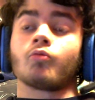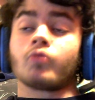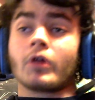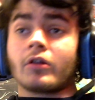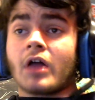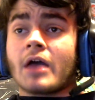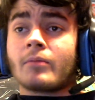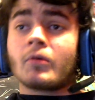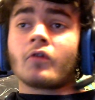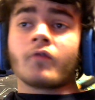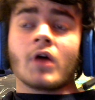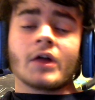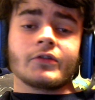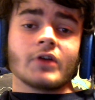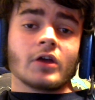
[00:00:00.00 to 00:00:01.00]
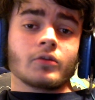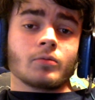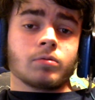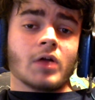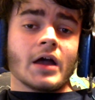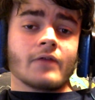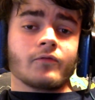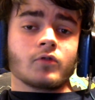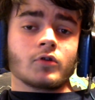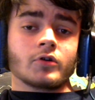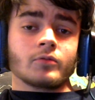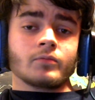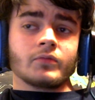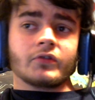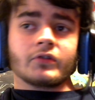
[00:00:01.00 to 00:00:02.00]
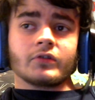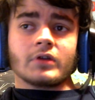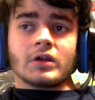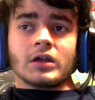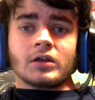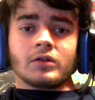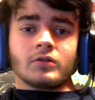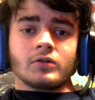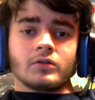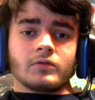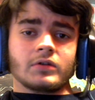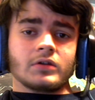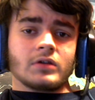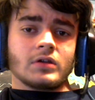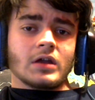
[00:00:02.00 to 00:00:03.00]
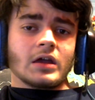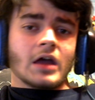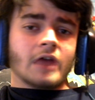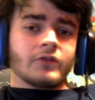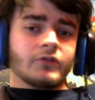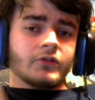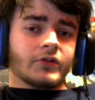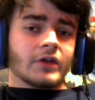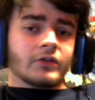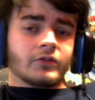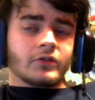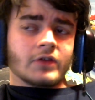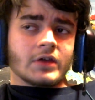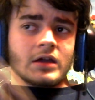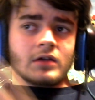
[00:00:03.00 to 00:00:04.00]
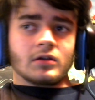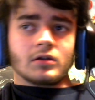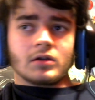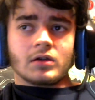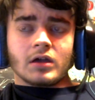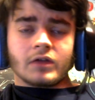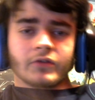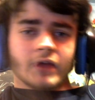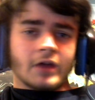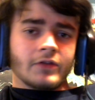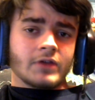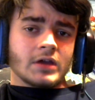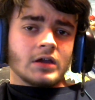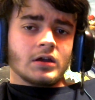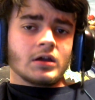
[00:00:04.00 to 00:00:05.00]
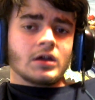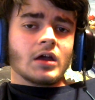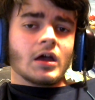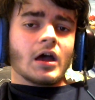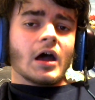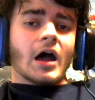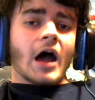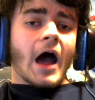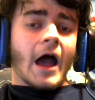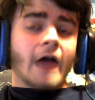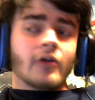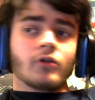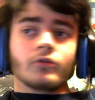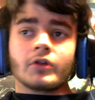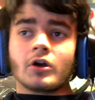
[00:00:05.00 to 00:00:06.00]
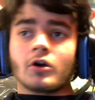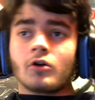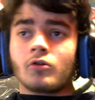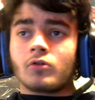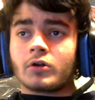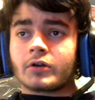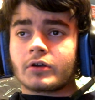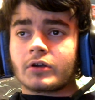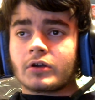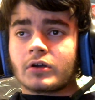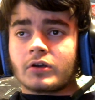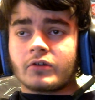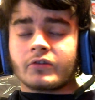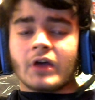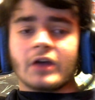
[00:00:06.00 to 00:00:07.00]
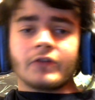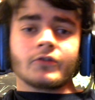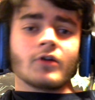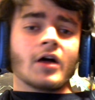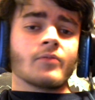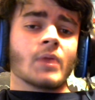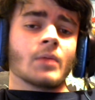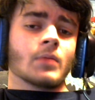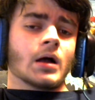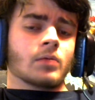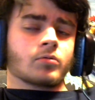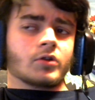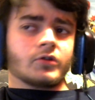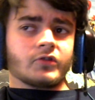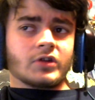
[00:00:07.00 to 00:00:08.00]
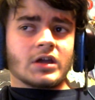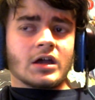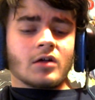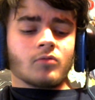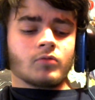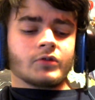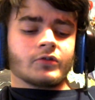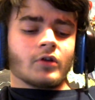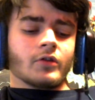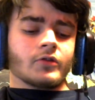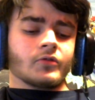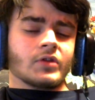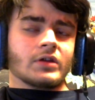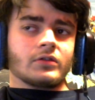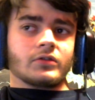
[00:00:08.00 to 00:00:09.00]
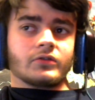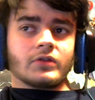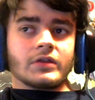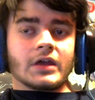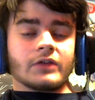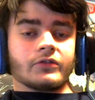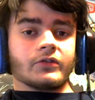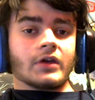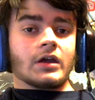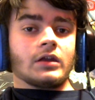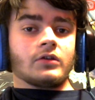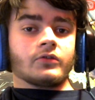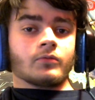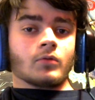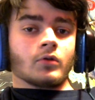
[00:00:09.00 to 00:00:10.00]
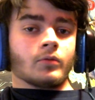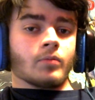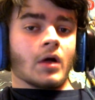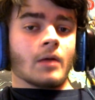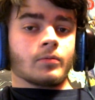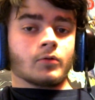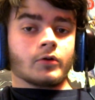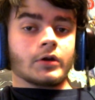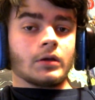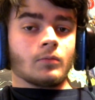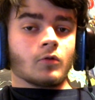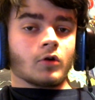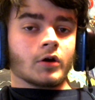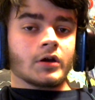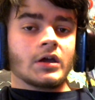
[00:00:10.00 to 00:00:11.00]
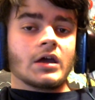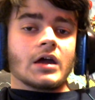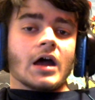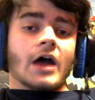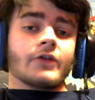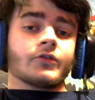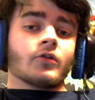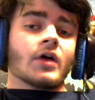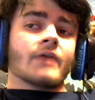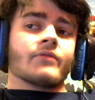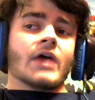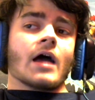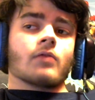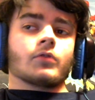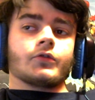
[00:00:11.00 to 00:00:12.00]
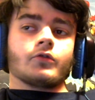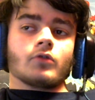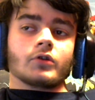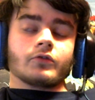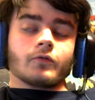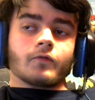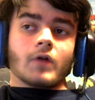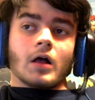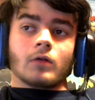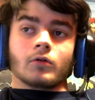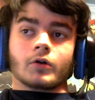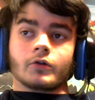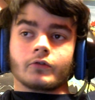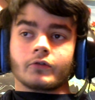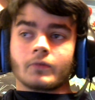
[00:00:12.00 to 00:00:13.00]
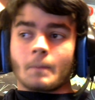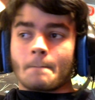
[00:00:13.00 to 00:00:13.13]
Will I move on to other platforms and just as a side thing? I don't know, because I still have my Mob Crush account, which although that site isn't really popular anymore, I still have that with 200 followers.